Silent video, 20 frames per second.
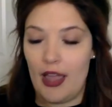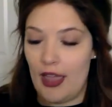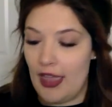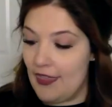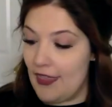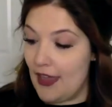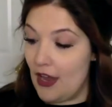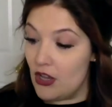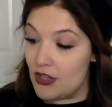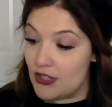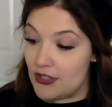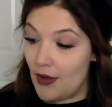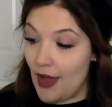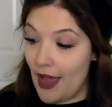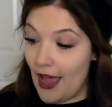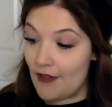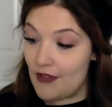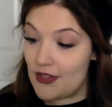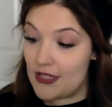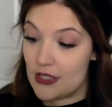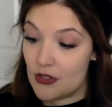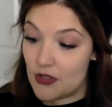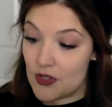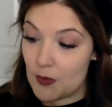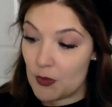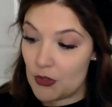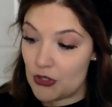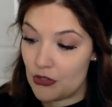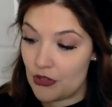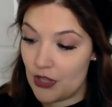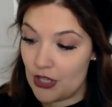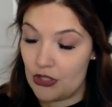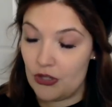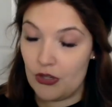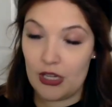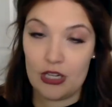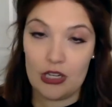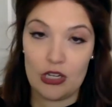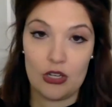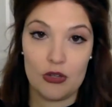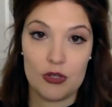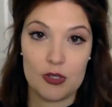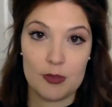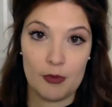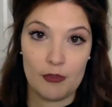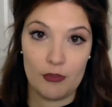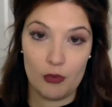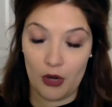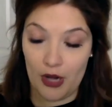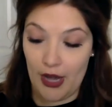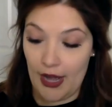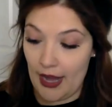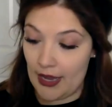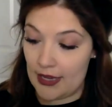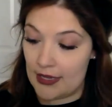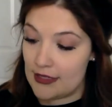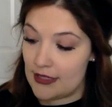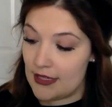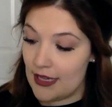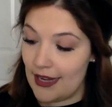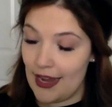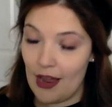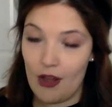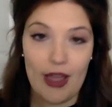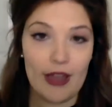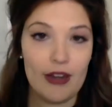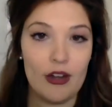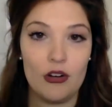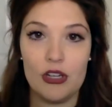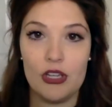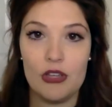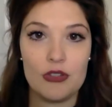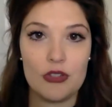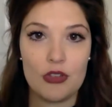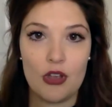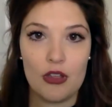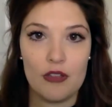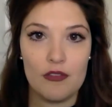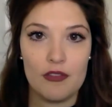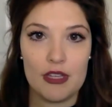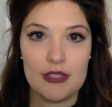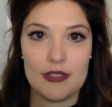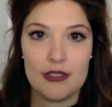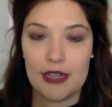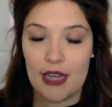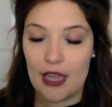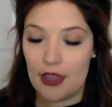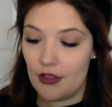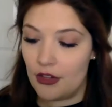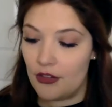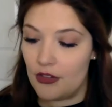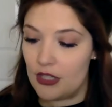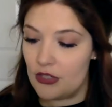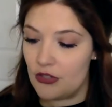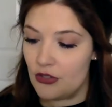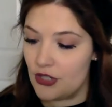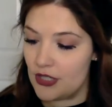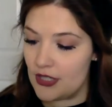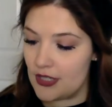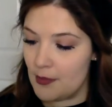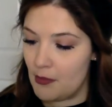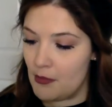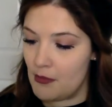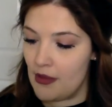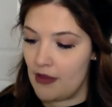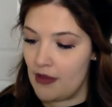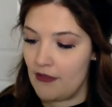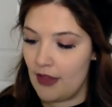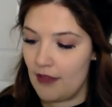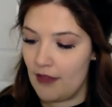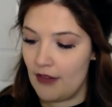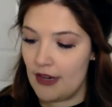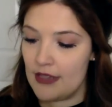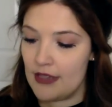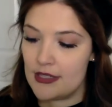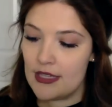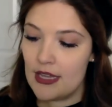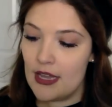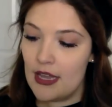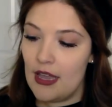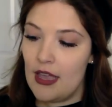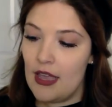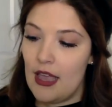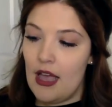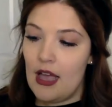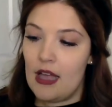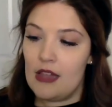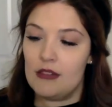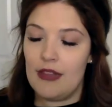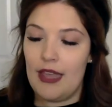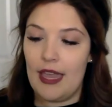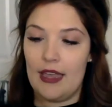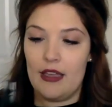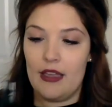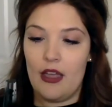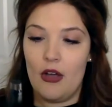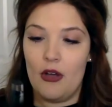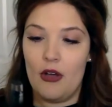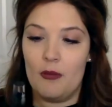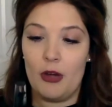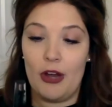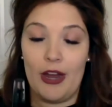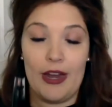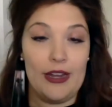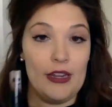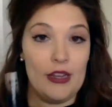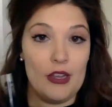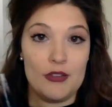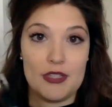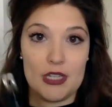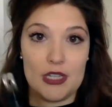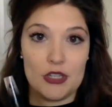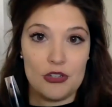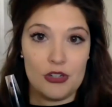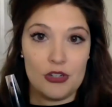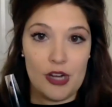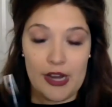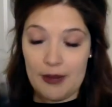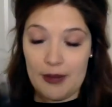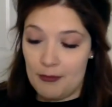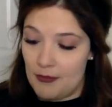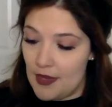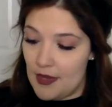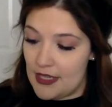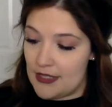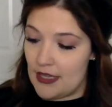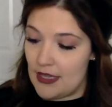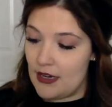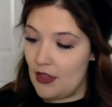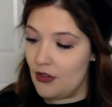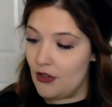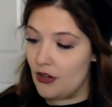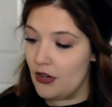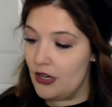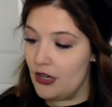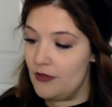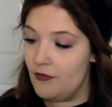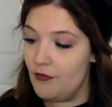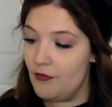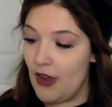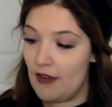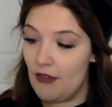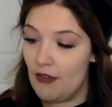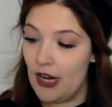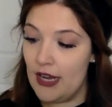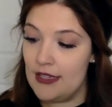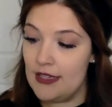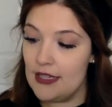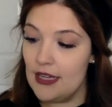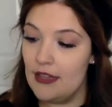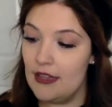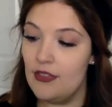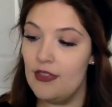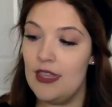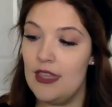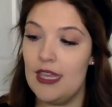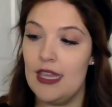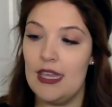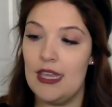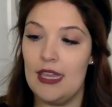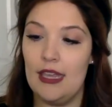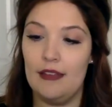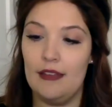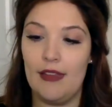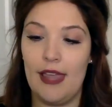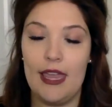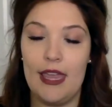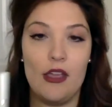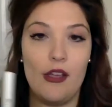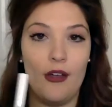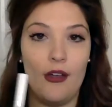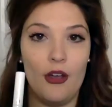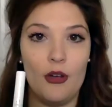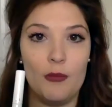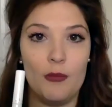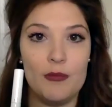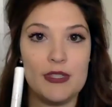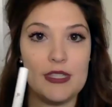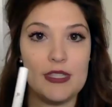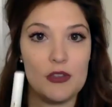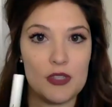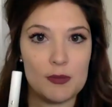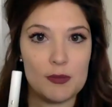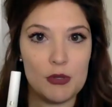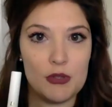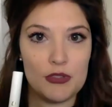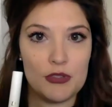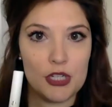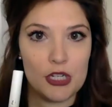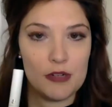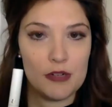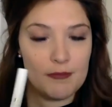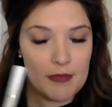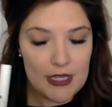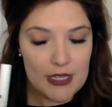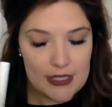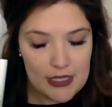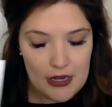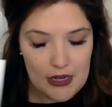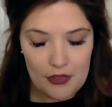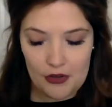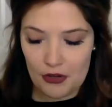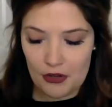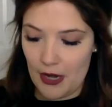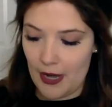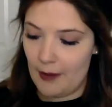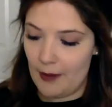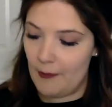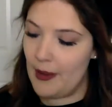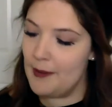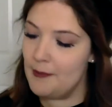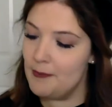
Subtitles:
and they also have a Cils Booster that you can use beforehand. And now I don't use all of these together. These are just some of my favorites. A Lancome Grandiose Extreme is another good favorite. The Lancome Cils Booster is another great one.